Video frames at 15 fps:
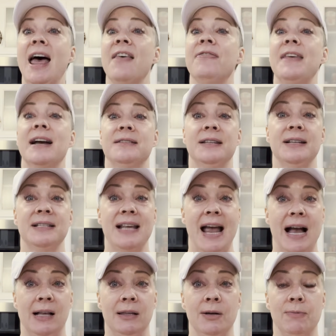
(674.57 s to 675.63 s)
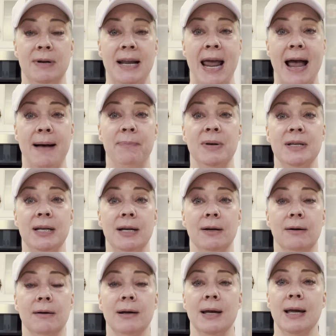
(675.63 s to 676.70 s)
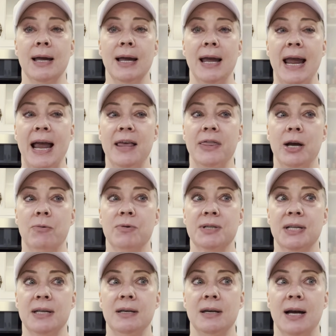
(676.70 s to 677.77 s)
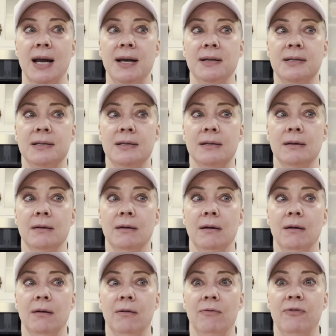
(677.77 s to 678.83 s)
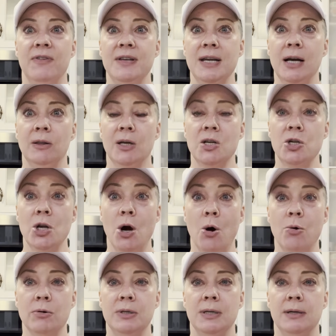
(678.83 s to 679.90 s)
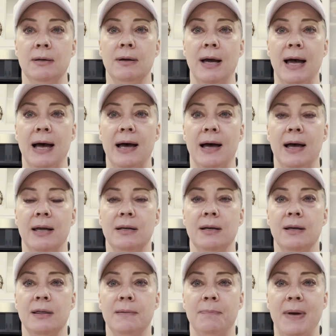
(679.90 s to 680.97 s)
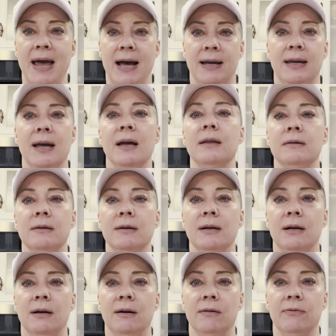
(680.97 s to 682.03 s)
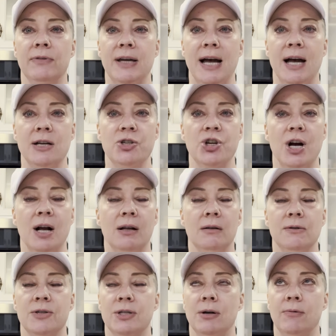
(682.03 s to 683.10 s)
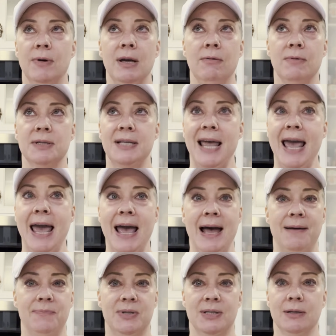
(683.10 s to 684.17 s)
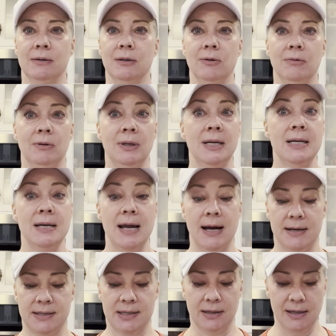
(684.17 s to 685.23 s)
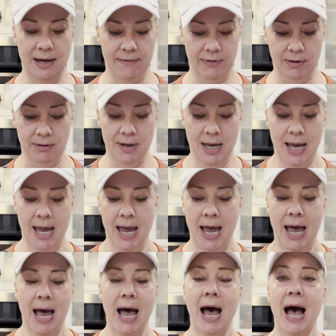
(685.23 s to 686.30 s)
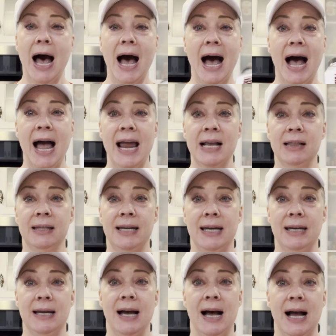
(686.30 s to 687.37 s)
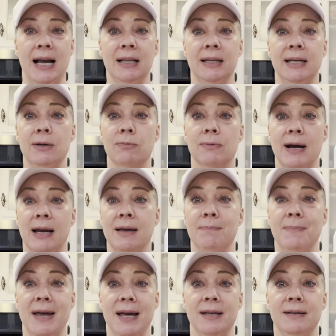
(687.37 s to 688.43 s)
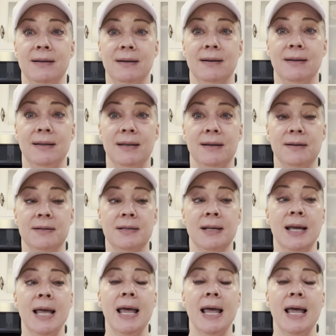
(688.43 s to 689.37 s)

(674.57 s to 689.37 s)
That's exactly what happened here. And there was a nice vanilla note on the back end of the hot chocolate. So it was absolutely next level. Highly, highly recommend this.